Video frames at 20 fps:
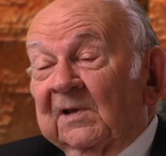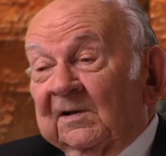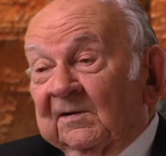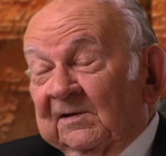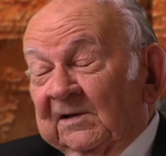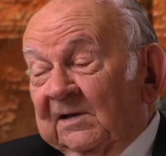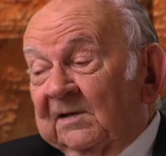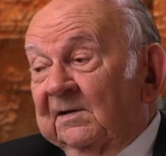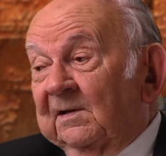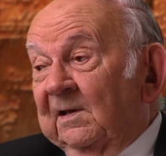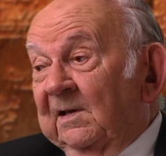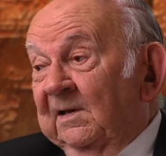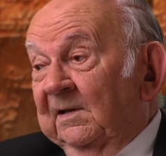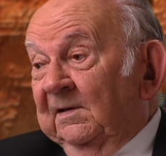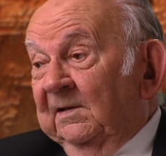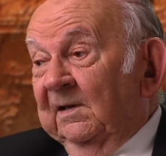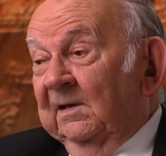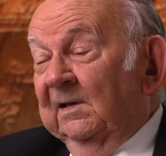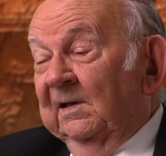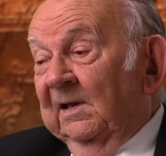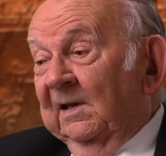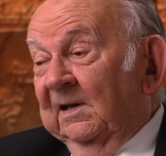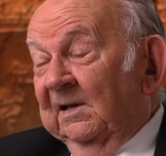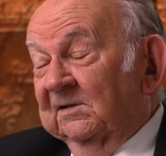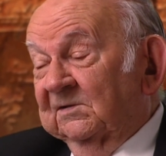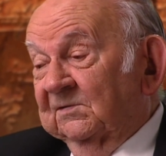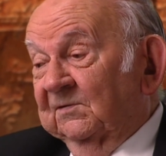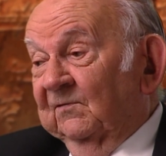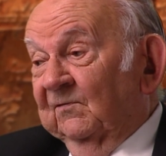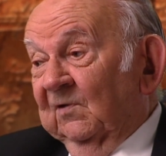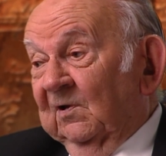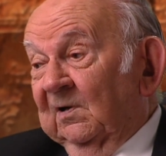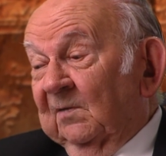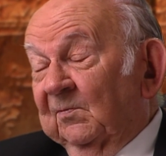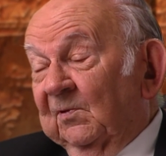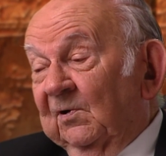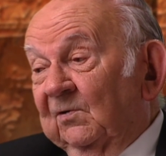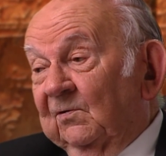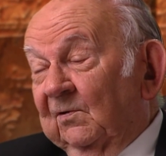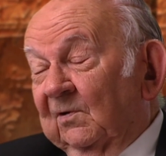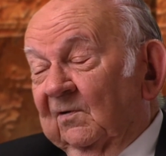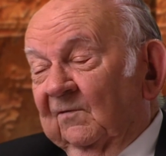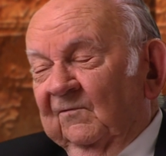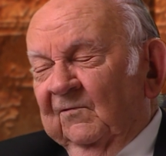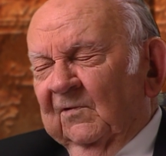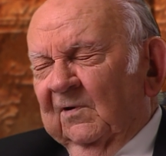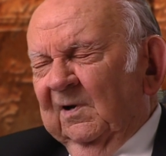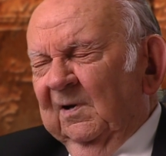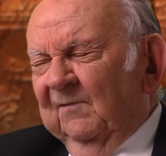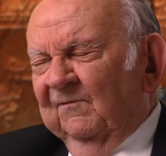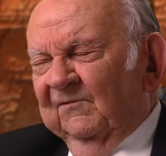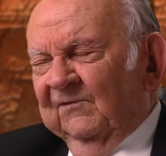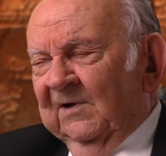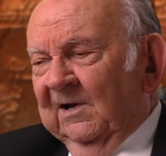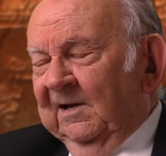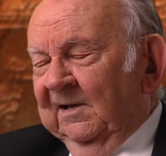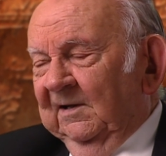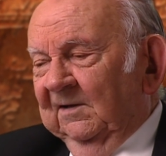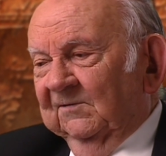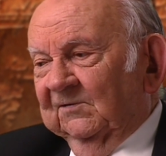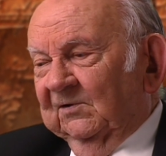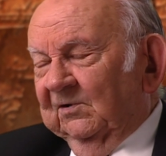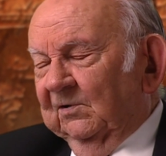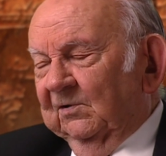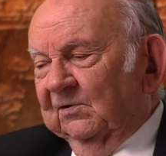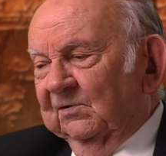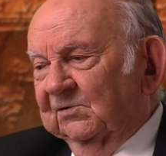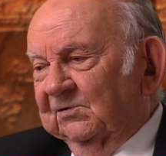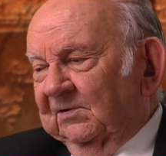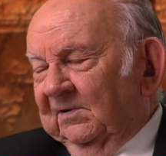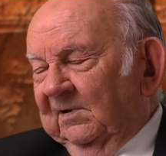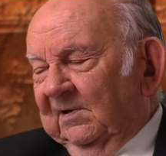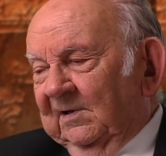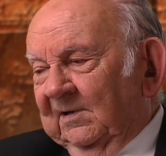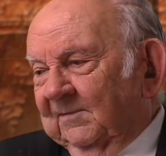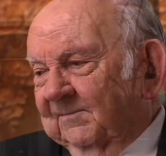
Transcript: did, it did, and it's developed into a very fine institution now.